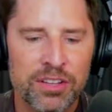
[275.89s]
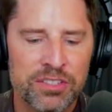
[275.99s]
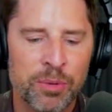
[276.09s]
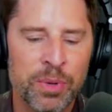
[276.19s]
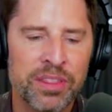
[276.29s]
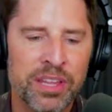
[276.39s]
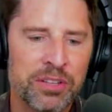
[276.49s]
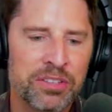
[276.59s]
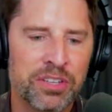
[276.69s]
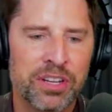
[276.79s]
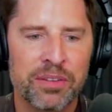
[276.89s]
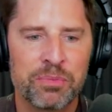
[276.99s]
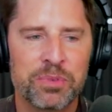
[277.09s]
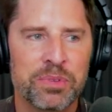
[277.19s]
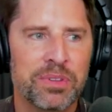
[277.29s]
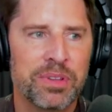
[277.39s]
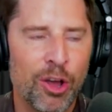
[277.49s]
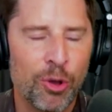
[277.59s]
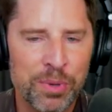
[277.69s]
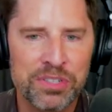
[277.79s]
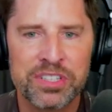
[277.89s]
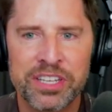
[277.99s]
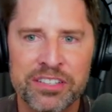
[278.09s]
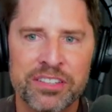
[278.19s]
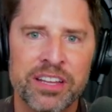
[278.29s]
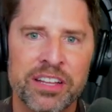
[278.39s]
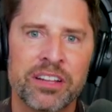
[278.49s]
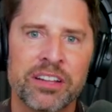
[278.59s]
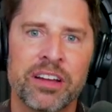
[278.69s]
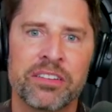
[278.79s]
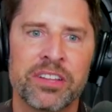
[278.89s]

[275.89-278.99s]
somebody that is going to help us to get to that uh,